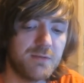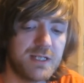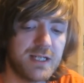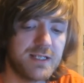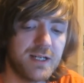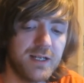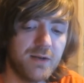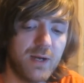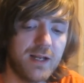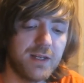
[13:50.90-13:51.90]
She was
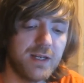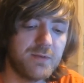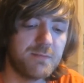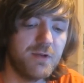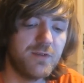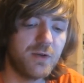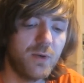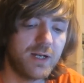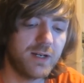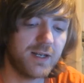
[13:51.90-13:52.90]
distantly aware that he was moving
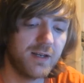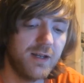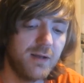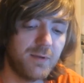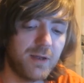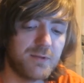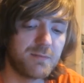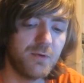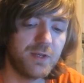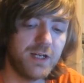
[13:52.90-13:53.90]
quickly, but there
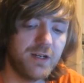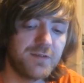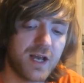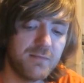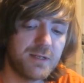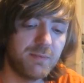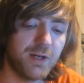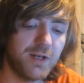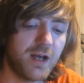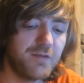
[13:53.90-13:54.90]
was more than enough time to
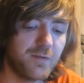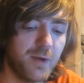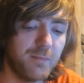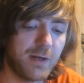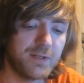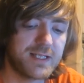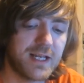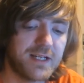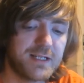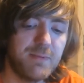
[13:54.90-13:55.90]
pull a knife from her belt and
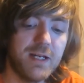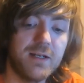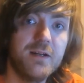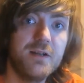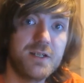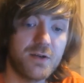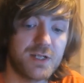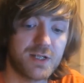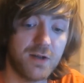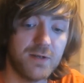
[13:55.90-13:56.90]
send it spinning,
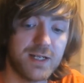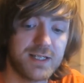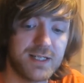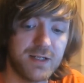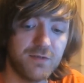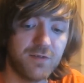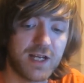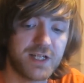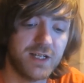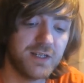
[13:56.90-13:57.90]
so slowly, steel
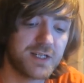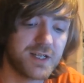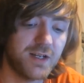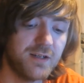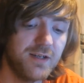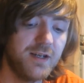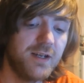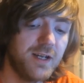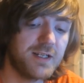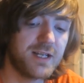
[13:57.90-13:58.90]
flashing in the sun,
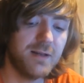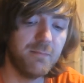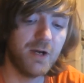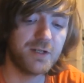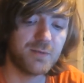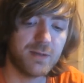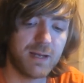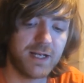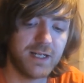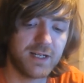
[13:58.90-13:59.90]
until it merged with the
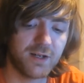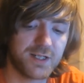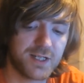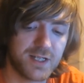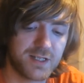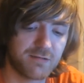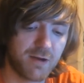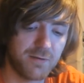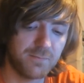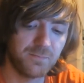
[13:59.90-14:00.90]
man and he clutched at his
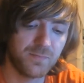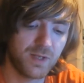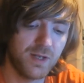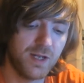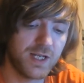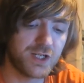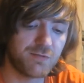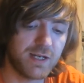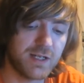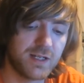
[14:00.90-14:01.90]
throat. He
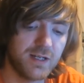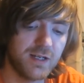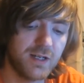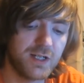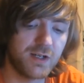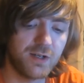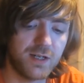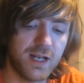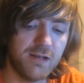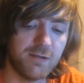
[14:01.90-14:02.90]
shrieked. She
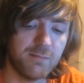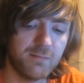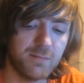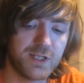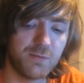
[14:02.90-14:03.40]
couldn't hear him,